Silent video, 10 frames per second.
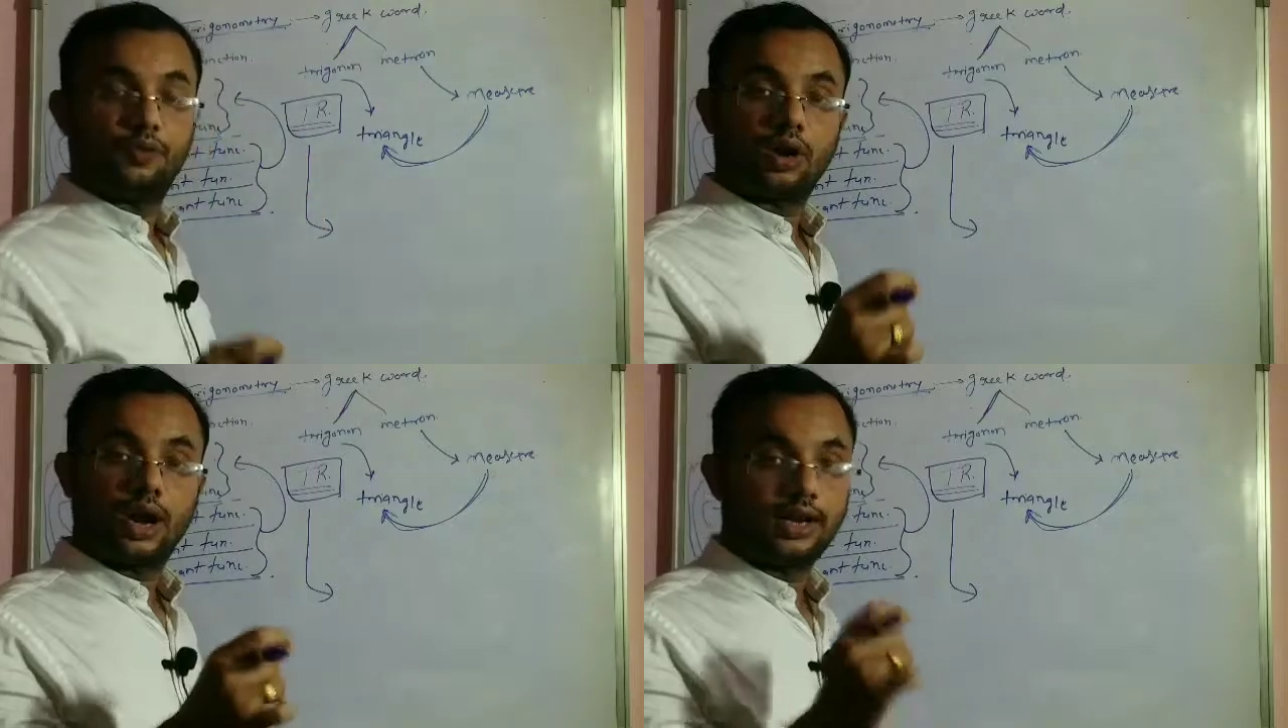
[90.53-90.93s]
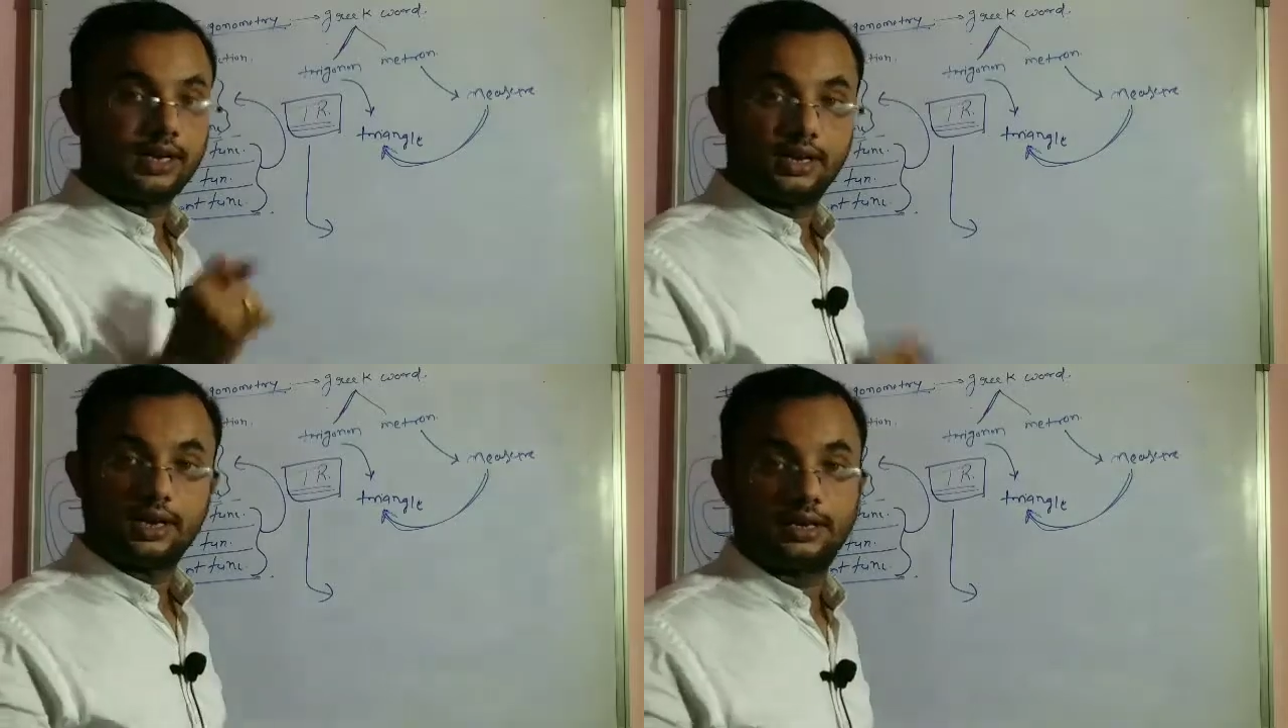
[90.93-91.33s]
for a
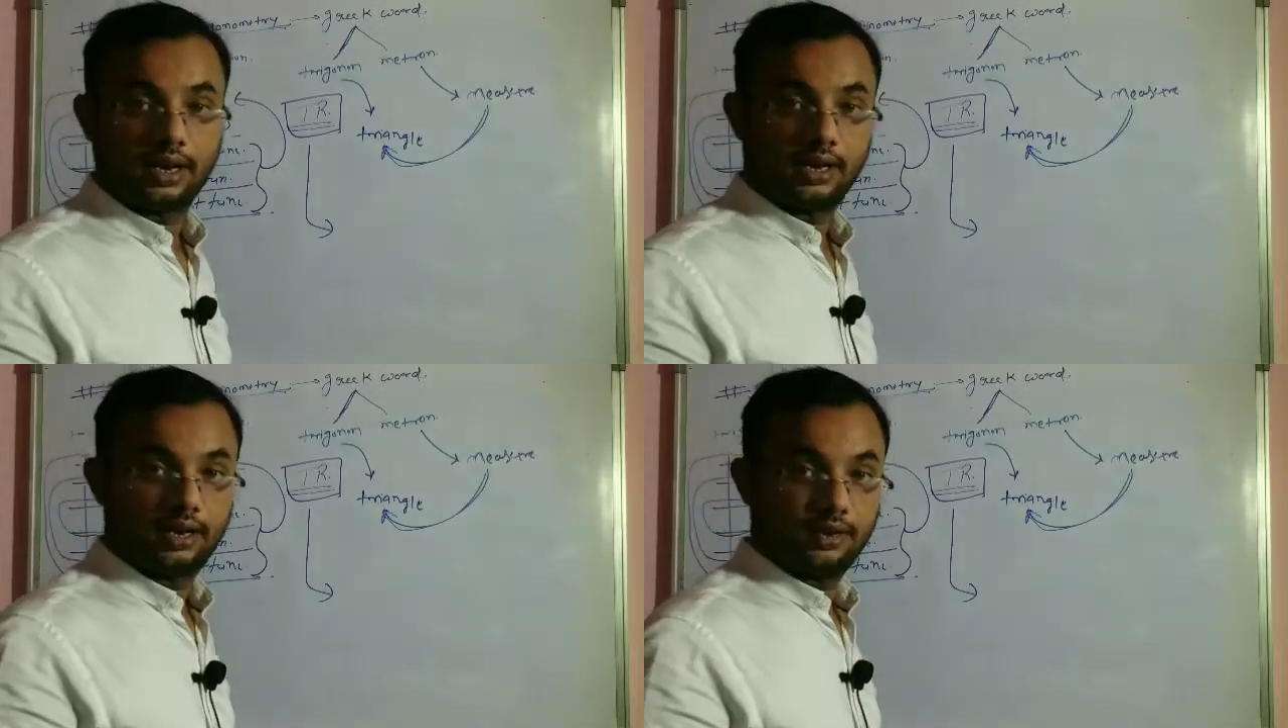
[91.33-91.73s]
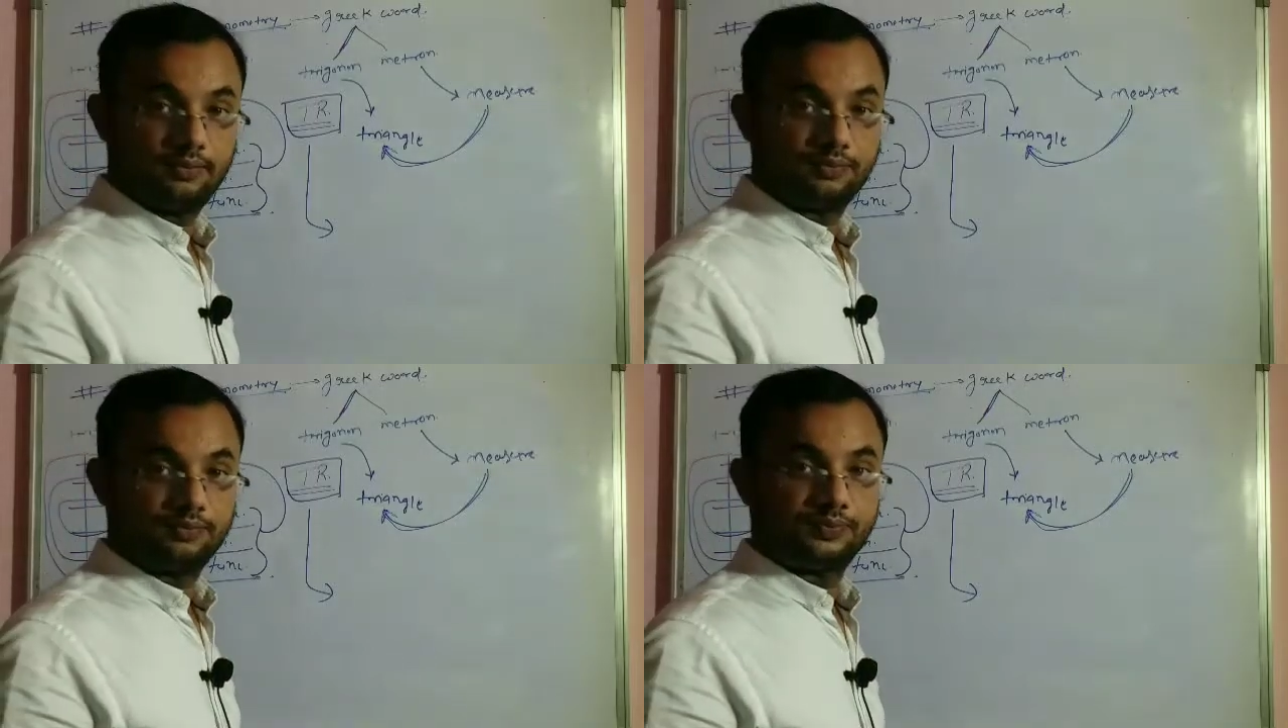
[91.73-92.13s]
right angle
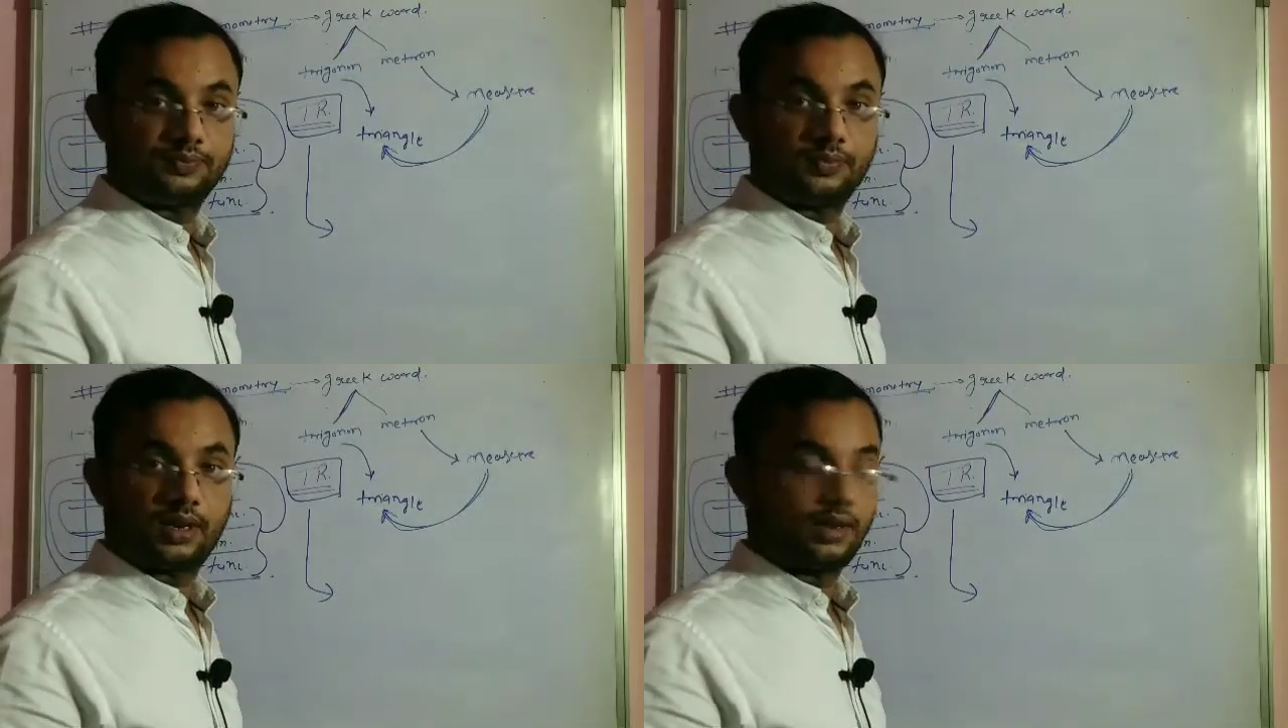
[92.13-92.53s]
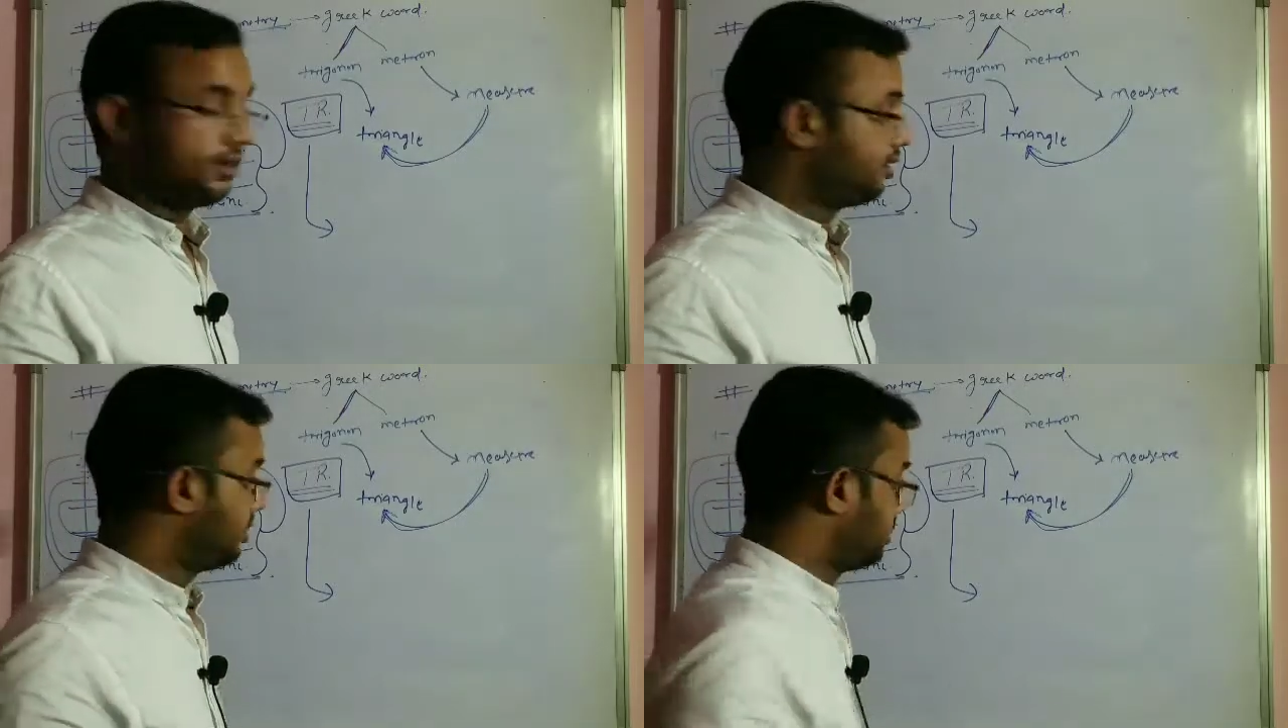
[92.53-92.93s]
triangle.
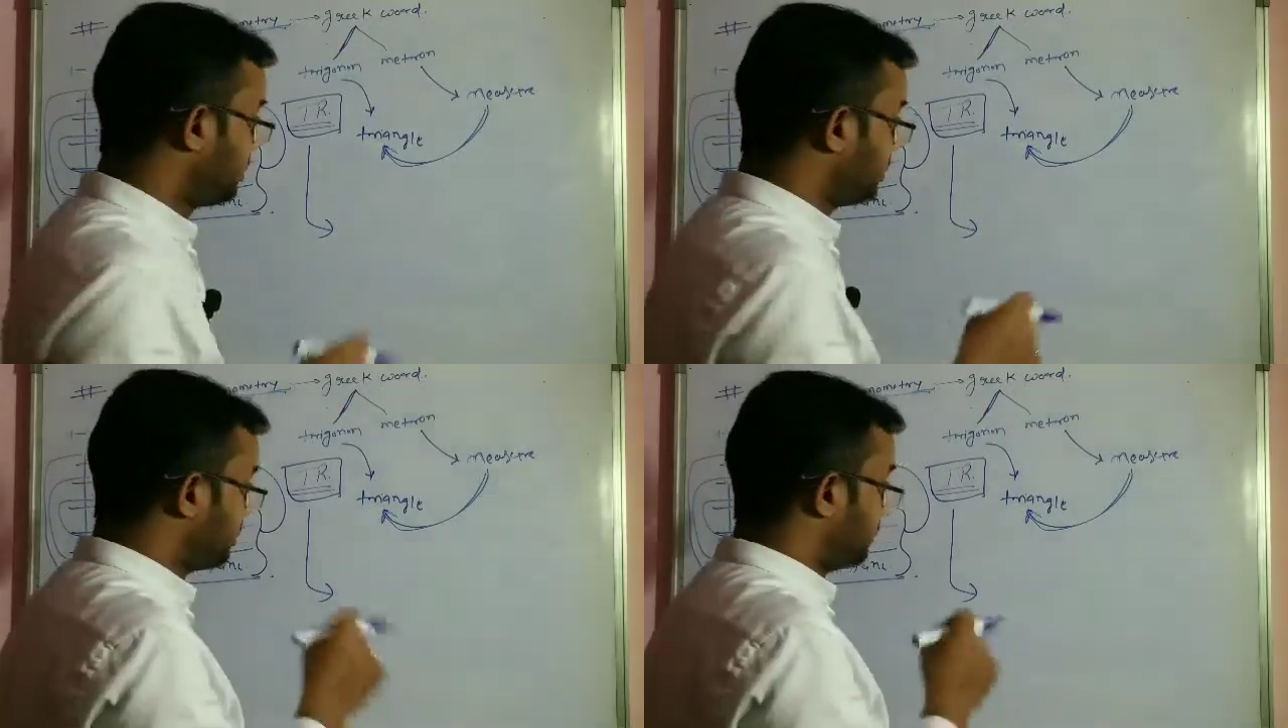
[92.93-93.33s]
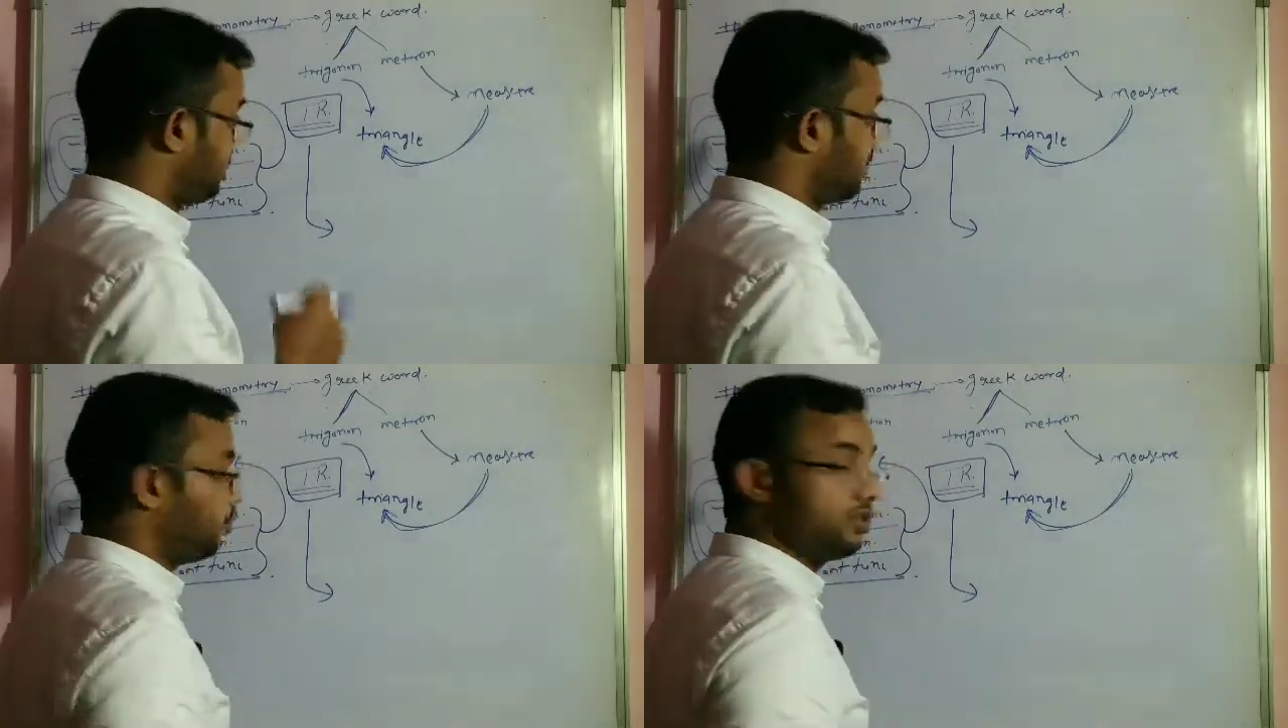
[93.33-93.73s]

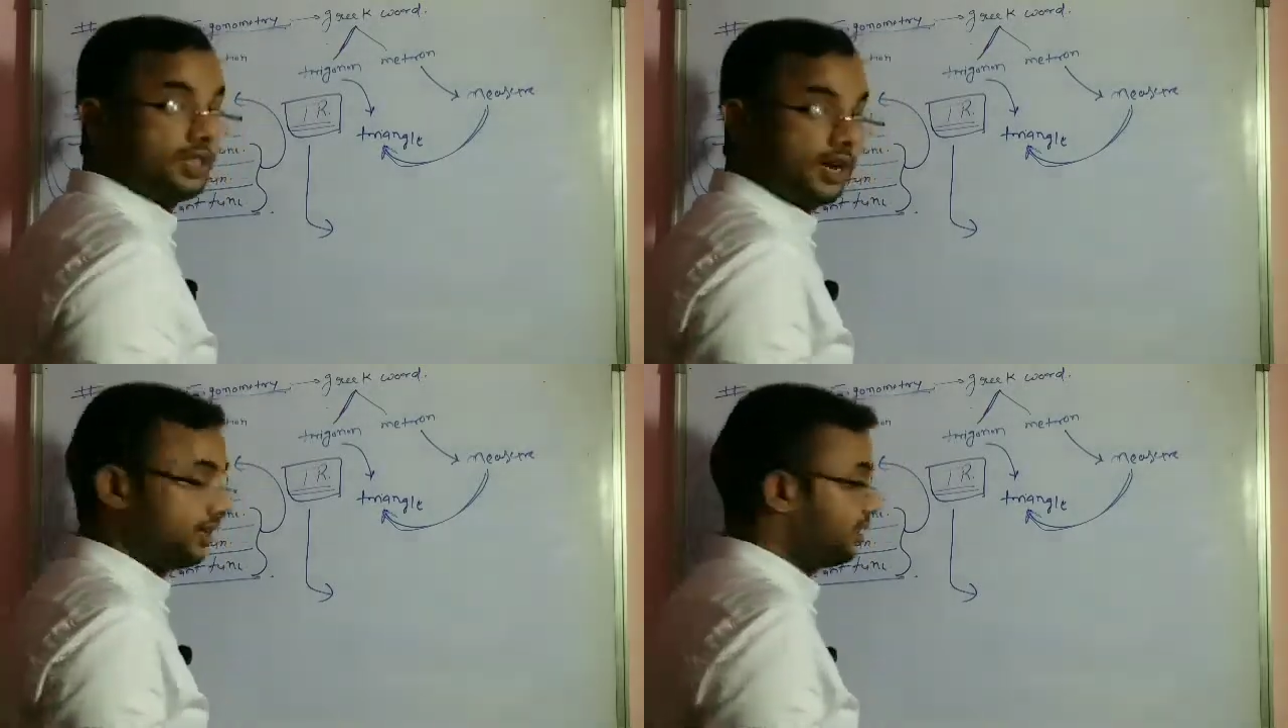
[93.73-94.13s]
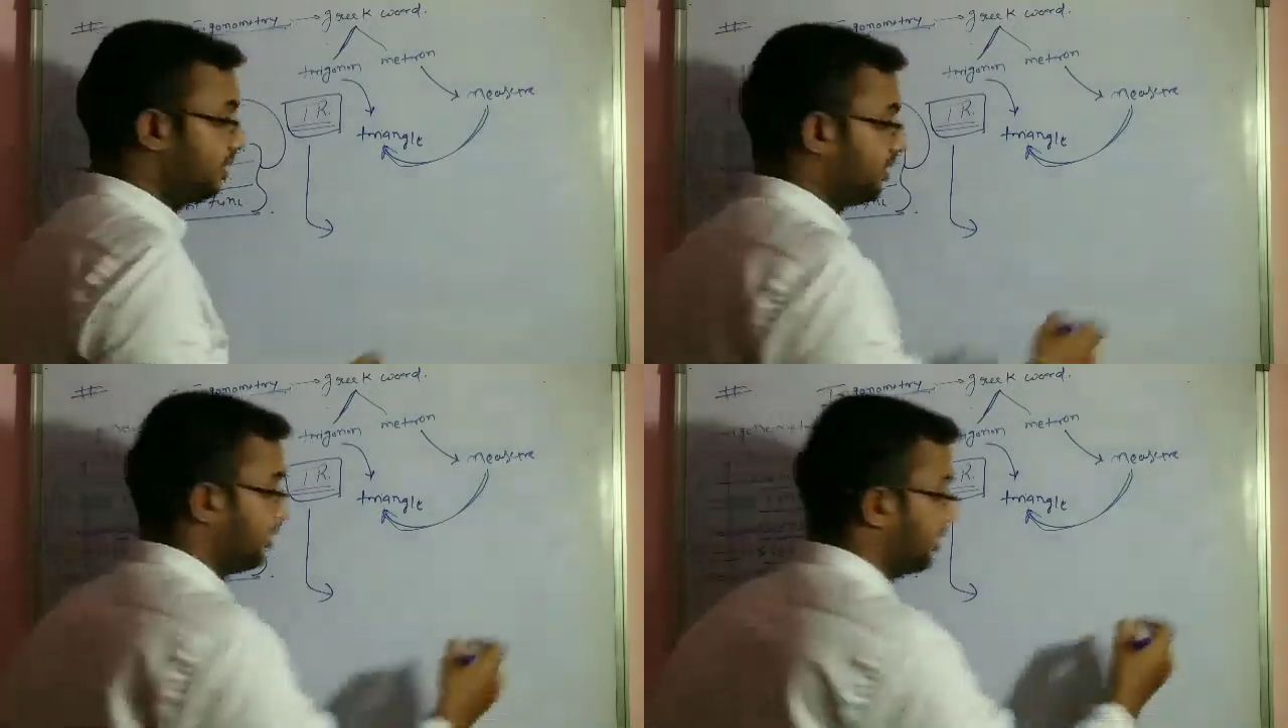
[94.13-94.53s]
Suppose that